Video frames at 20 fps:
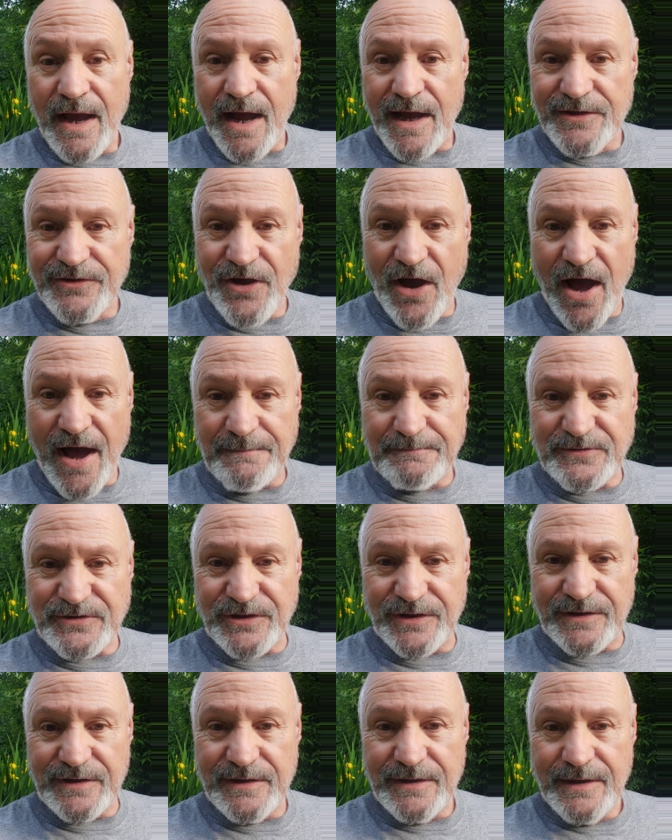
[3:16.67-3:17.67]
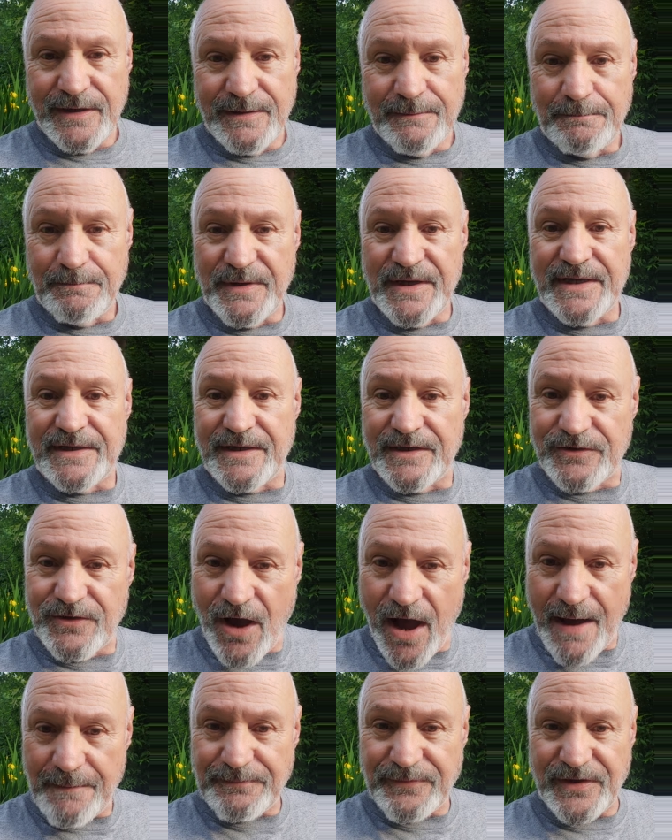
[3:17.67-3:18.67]
adoption, being
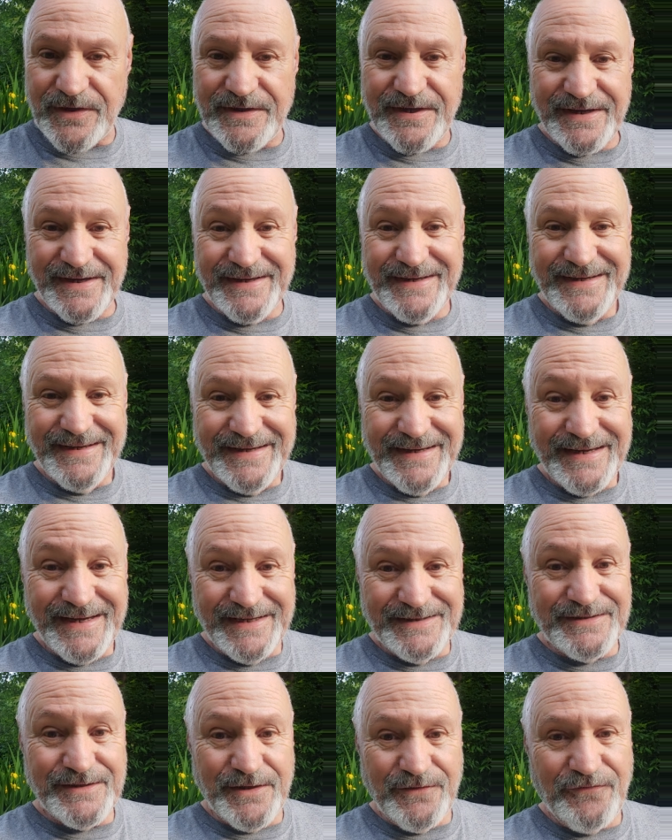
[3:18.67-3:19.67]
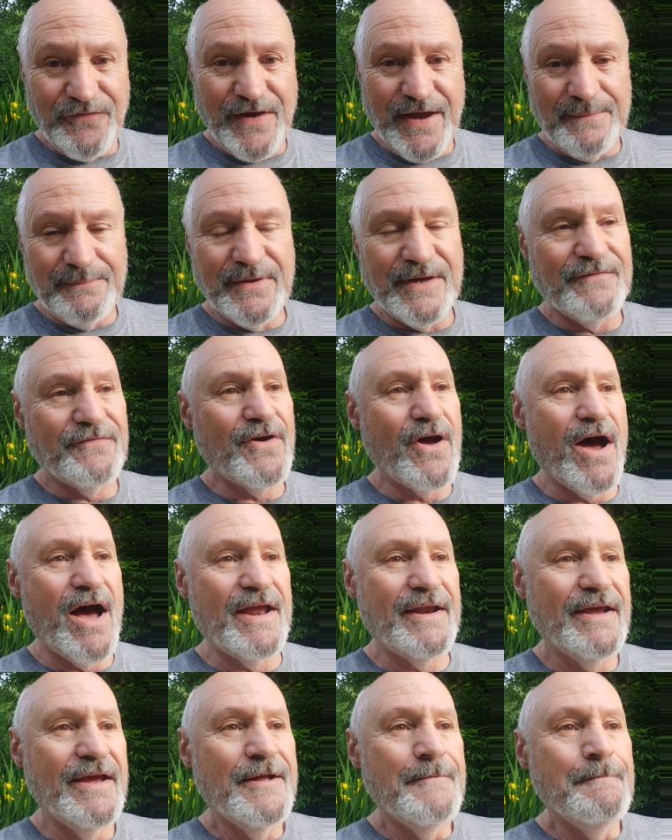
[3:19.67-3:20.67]
adopted into the family of
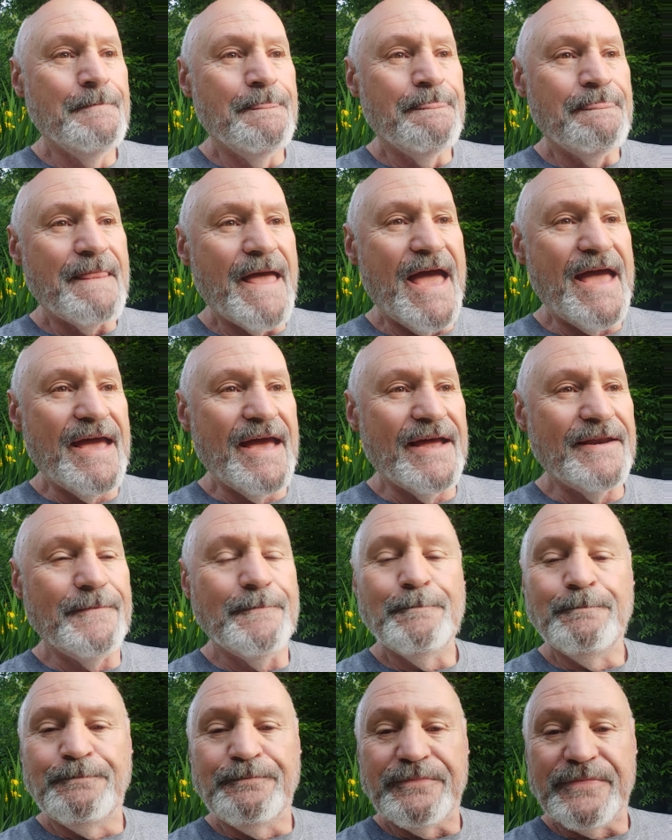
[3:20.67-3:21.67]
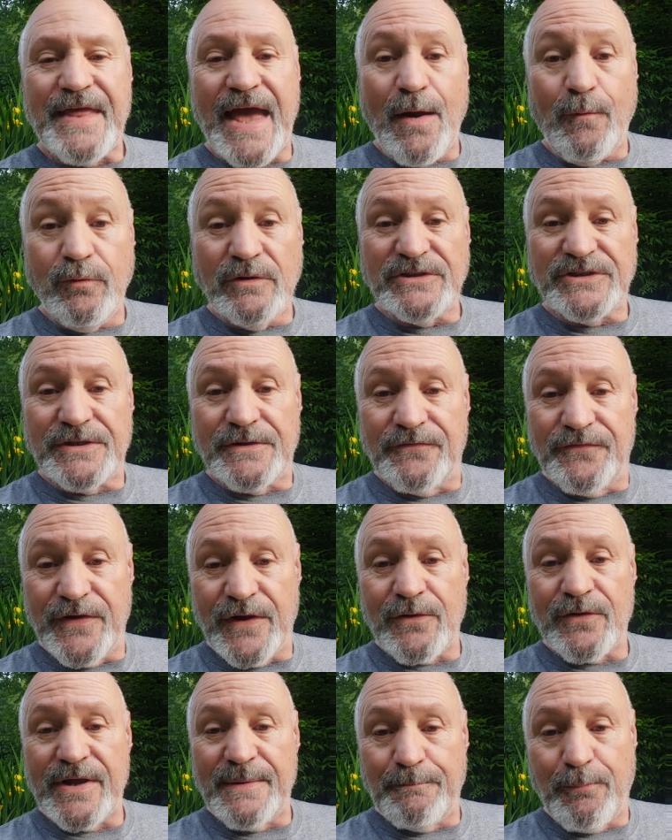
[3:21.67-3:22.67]
God. And that was a
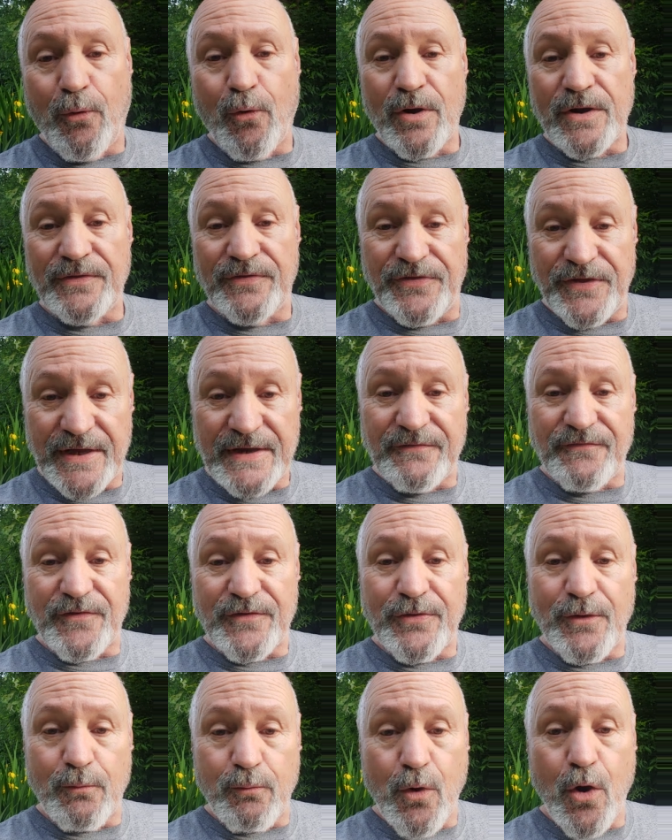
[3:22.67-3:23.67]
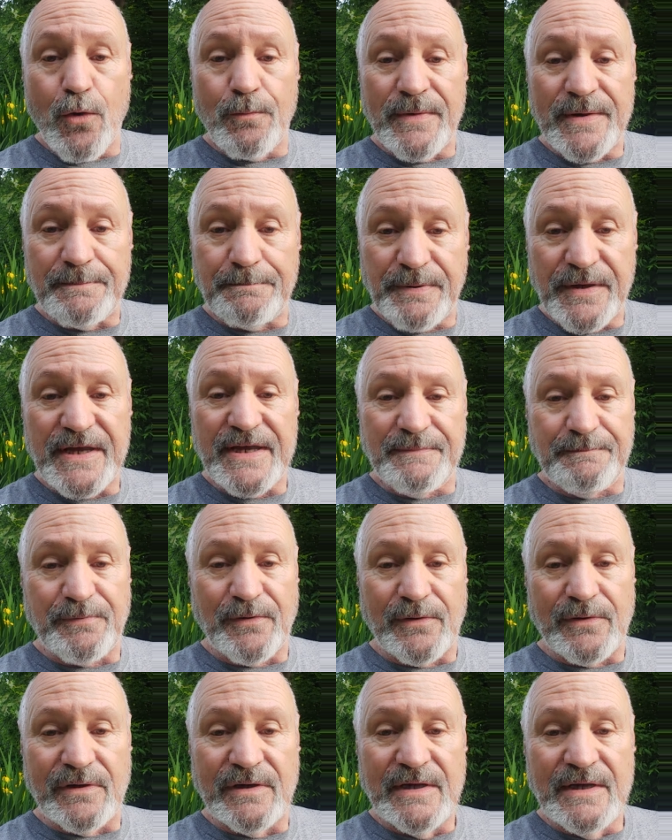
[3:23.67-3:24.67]
very important thing for the Roman
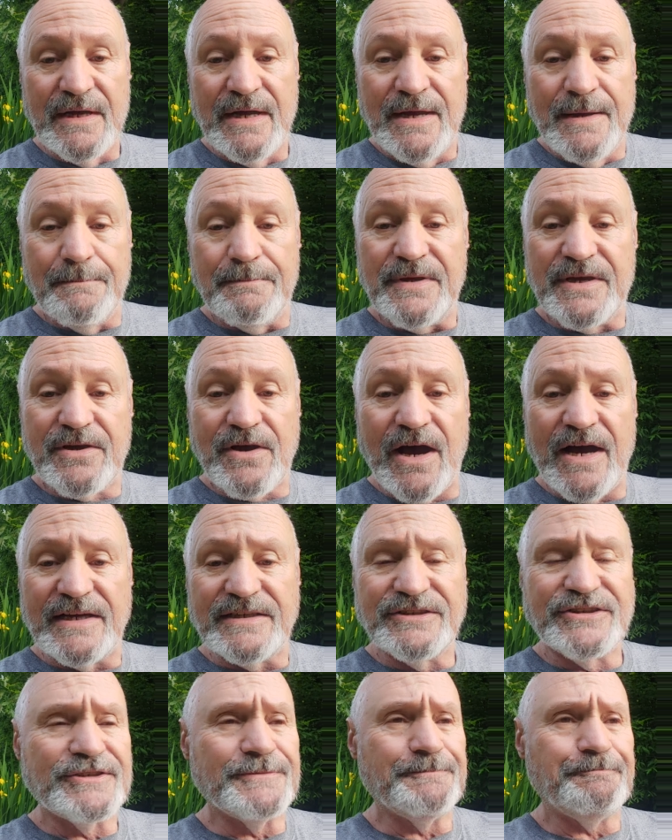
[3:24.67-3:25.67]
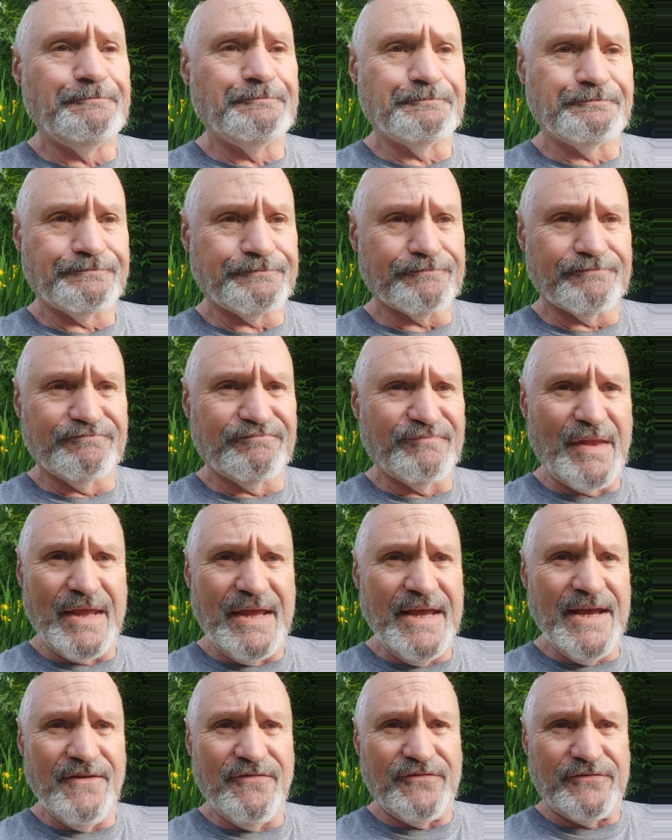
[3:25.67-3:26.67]
people because
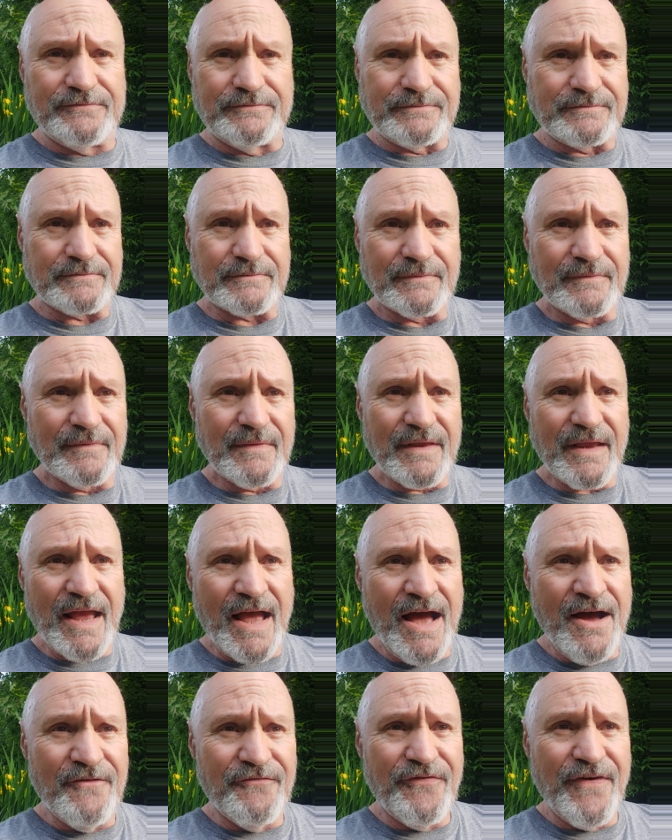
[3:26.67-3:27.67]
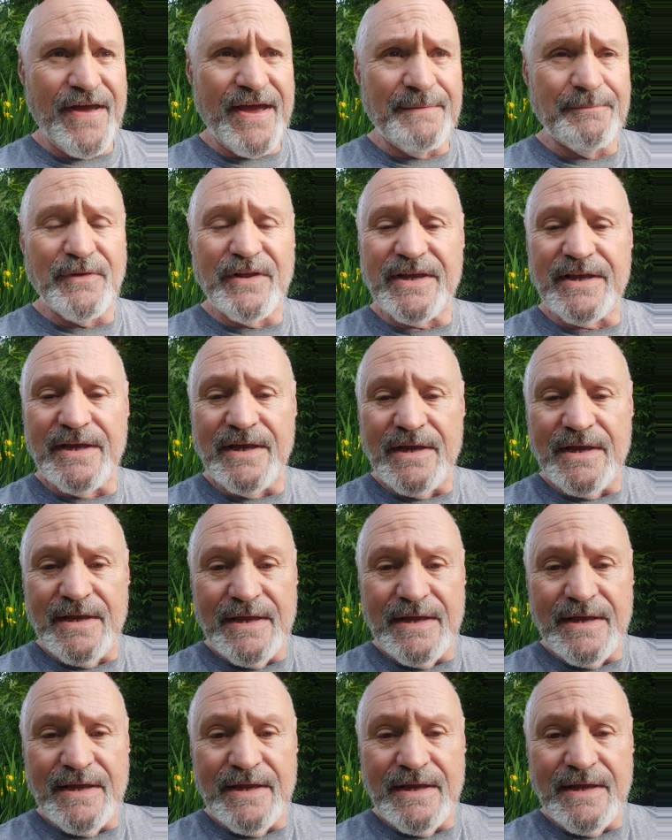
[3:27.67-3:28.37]
if a family